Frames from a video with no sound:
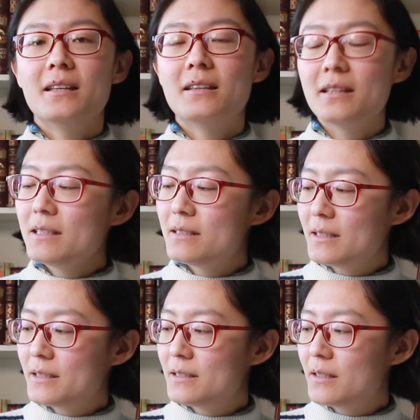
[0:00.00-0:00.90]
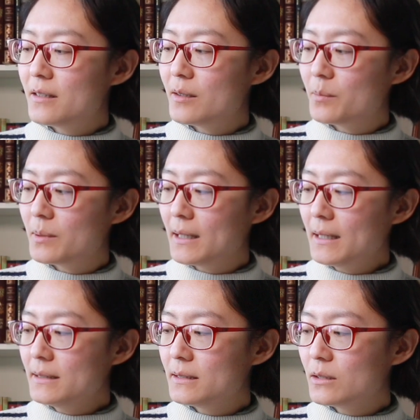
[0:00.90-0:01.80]
This is The
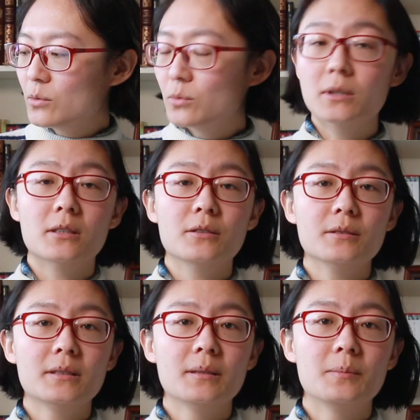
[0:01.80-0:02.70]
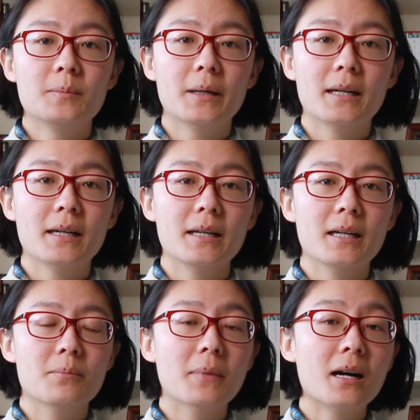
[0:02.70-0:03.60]
Blazing World
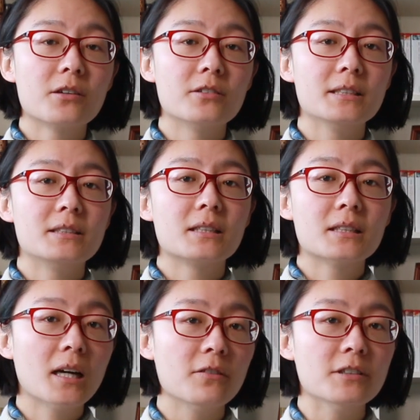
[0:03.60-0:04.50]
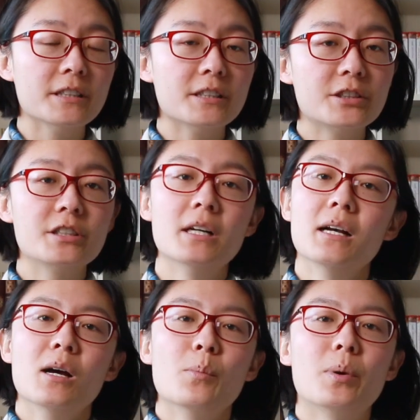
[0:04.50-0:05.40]
by Margaret Cavendish,
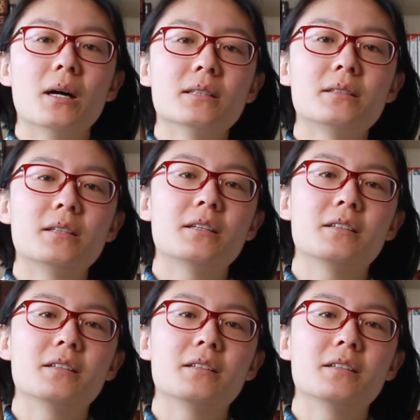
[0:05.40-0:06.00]
but